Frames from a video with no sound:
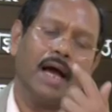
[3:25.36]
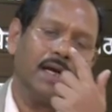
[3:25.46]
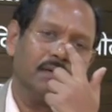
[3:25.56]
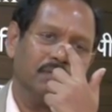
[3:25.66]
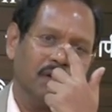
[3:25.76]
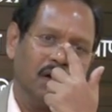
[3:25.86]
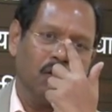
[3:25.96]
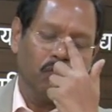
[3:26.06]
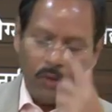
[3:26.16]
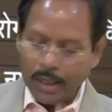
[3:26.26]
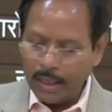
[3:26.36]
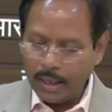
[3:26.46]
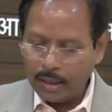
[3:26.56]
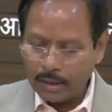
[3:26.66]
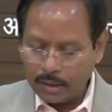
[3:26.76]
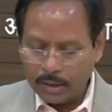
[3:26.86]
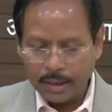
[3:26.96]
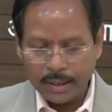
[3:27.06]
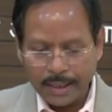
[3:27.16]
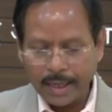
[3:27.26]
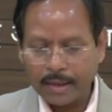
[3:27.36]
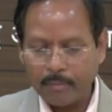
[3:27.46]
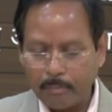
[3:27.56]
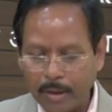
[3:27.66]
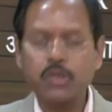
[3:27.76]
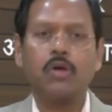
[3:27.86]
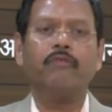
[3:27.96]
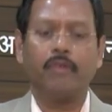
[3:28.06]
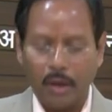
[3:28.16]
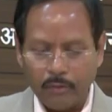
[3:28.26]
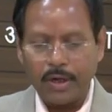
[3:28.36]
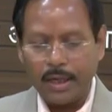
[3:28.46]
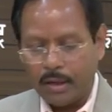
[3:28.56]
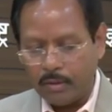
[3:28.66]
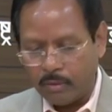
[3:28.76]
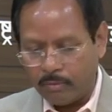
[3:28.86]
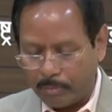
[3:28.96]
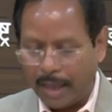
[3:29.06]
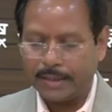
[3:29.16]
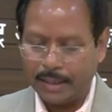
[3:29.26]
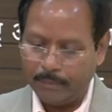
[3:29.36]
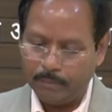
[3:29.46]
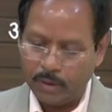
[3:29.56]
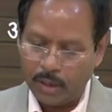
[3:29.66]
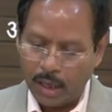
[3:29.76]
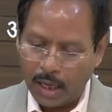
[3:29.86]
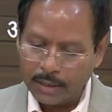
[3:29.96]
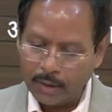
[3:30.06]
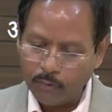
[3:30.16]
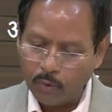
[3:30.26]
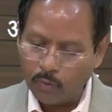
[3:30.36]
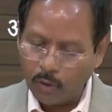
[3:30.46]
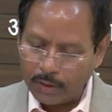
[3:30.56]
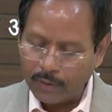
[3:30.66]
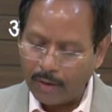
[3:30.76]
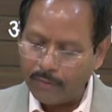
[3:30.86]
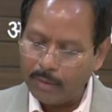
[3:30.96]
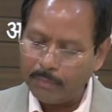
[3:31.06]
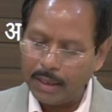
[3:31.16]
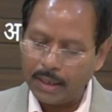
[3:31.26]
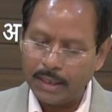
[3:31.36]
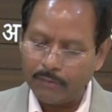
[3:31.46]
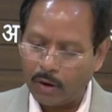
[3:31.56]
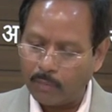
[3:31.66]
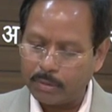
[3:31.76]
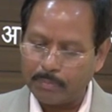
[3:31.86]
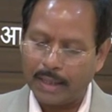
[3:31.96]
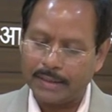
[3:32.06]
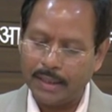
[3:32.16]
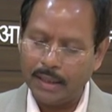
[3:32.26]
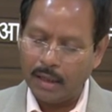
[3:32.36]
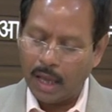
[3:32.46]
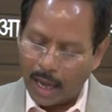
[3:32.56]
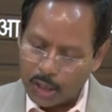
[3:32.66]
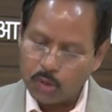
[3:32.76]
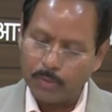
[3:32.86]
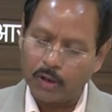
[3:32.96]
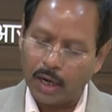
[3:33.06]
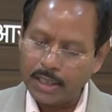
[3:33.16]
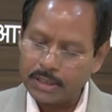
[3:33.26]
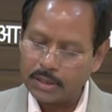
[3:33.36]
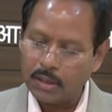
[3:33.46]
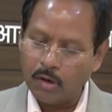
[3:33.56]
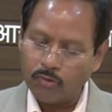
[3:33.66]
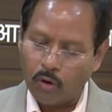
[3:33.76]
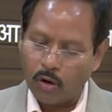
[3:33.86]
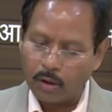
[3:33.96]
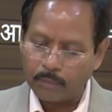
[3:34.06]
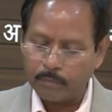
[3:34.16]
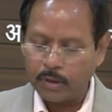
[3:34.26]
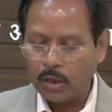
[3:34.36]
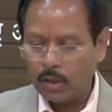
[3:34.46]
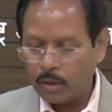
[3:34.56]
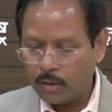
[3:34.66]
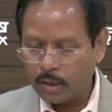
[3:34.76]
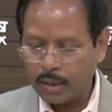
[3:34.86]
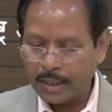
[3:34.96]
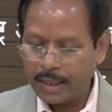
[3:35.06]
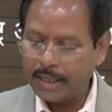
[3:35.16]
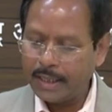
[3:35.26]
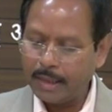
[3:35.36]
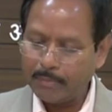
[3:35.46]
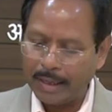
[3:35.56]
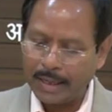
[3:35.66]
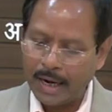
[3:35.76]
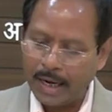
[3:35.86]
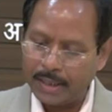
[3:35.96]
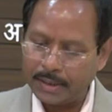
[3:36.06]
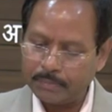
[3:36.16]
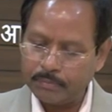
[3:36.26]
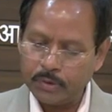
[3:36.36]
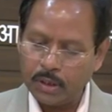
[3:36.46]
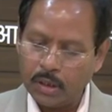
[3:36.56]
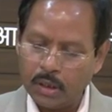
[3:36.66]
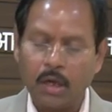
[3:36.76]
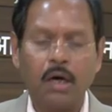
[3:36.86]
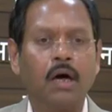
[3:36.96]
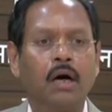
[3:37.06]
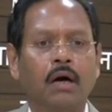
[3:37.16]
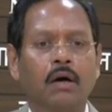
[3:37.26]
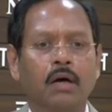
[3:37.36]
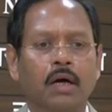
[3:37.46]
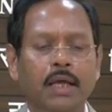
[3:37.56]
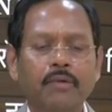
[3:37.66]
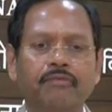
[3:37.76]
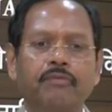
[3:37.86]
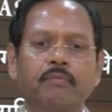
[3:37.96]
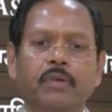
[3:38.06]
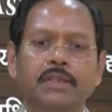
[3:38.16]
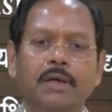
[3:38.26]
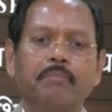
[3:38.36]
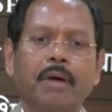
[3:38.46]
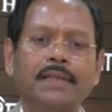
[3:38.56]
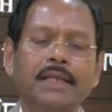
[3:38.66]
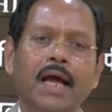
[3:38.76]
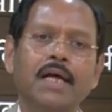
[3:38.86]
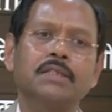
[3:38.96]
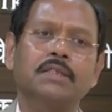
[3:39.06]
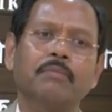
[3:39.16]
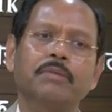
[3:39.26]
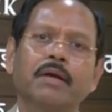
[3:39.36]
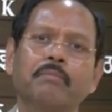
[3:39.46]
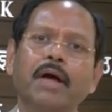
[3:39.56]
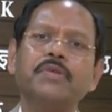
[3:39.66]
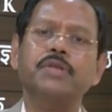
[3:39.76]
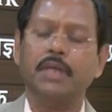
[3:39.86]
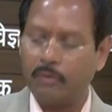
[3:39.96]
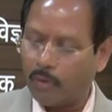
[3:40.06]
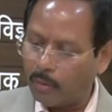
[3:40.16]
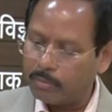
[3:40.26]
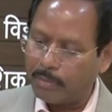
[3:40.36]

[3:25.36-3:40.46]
that we take best of every pathy, and therefore whatever available in one of the pathy has to be utilized for treating mankind. If some pathy has something best in one of the